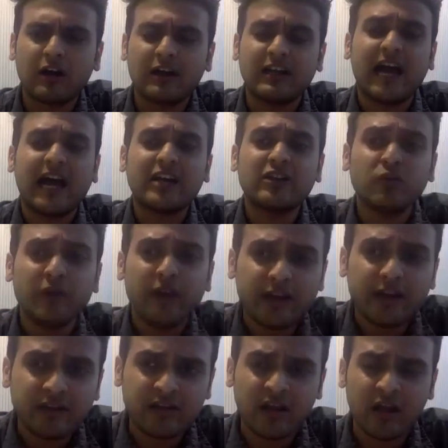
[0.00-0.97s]

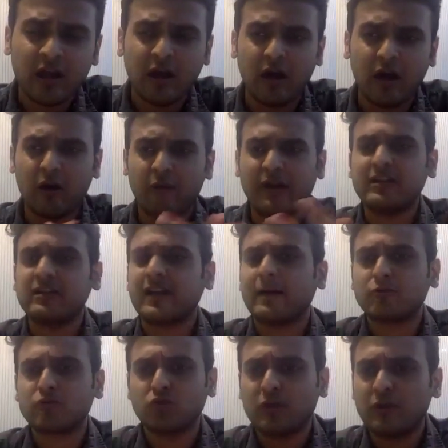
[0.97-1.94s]
graduates when it
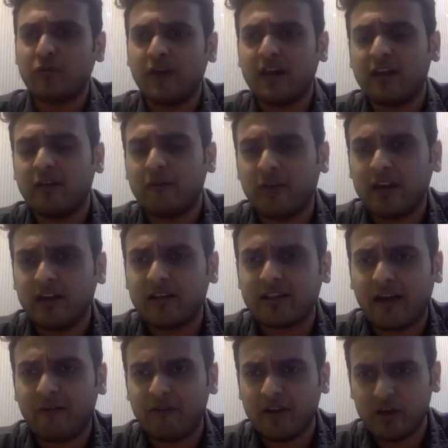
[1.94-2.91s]
comes to the various
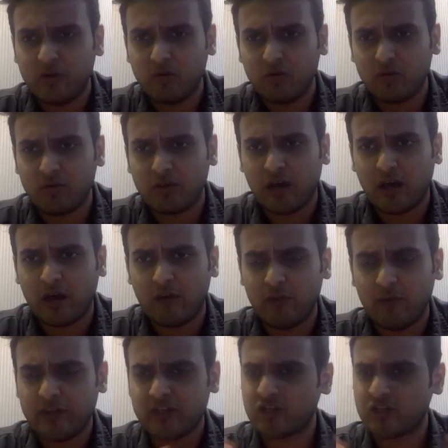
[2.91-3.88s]
avenues
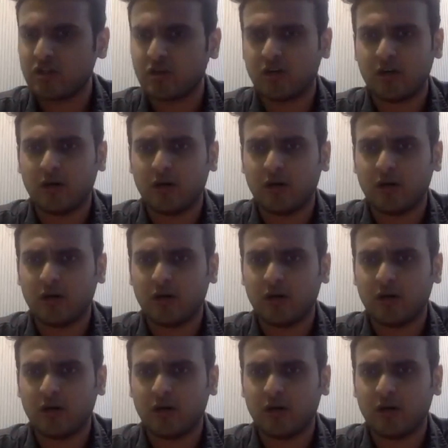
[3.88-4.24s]
which